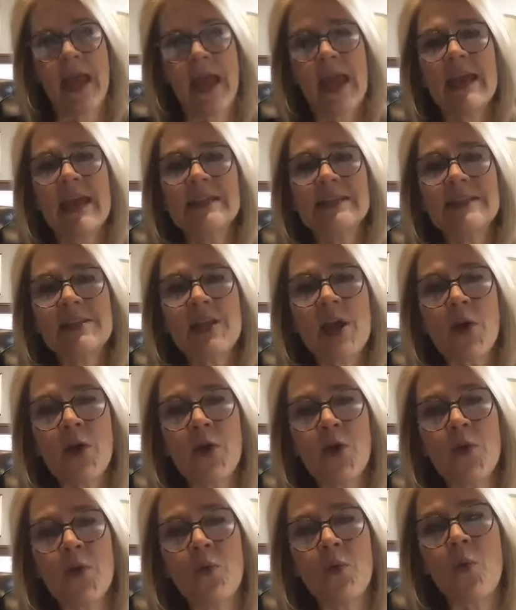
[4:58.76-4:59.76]
And
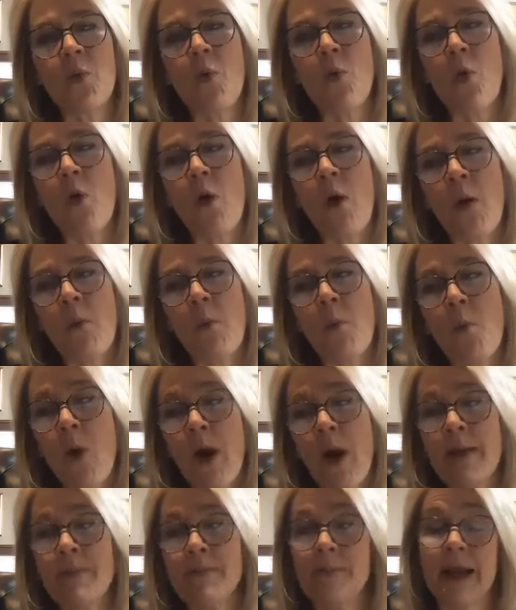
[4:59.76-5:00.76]
so
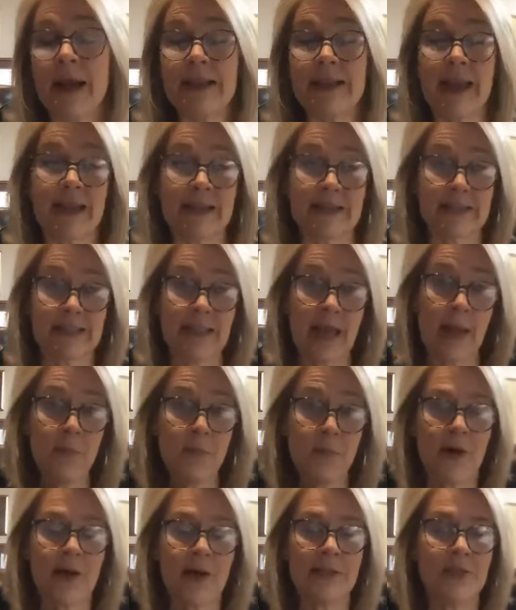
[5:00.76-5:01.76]
what my next step
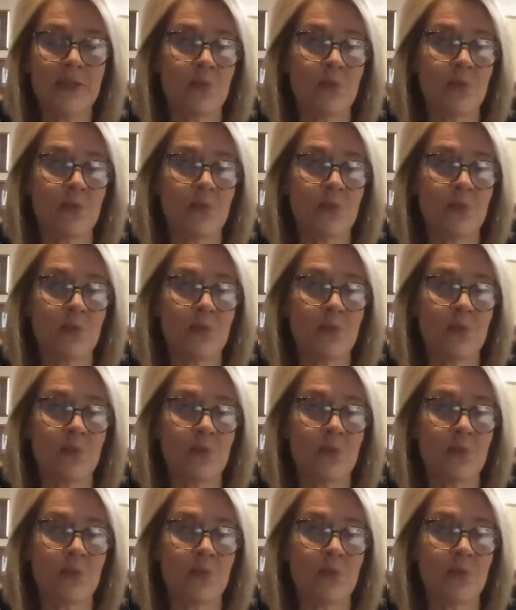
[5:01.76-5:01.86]
was